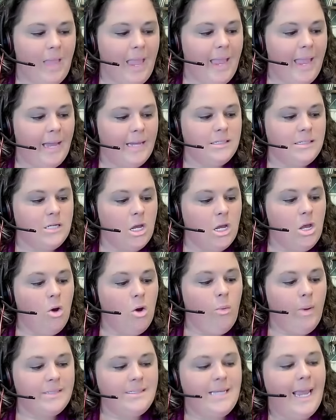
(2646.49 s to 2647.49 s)
And
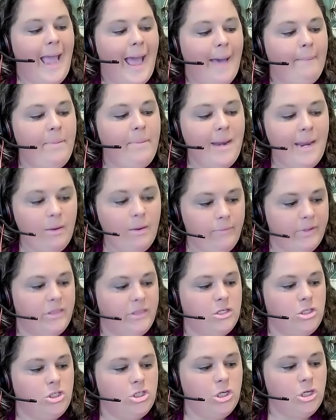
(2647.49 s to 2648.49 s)
what's happening
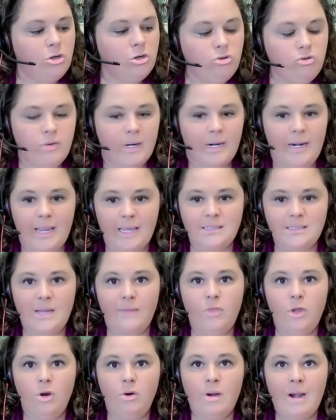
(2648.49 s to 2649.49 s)
with children is
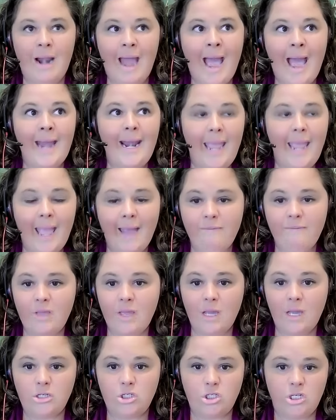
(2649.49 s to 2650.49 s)
that they're not
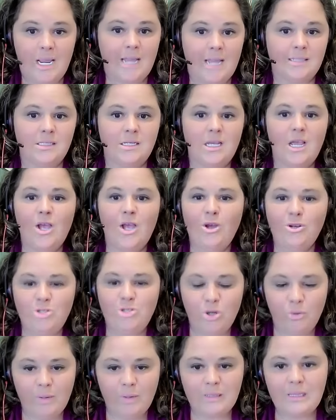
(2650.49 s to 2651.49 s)
having a chance
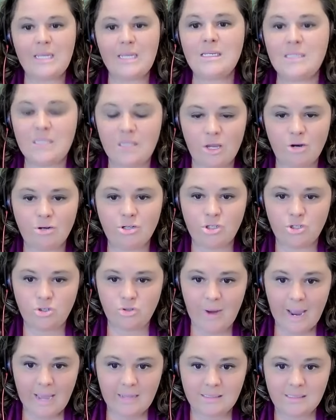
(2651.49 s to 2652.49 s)
to release their
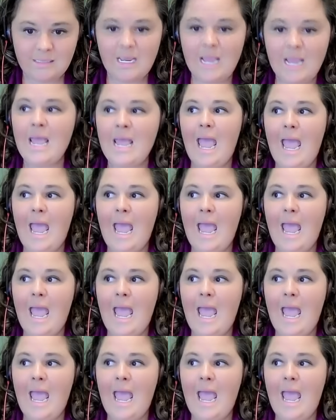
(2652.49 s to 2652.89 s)
stress.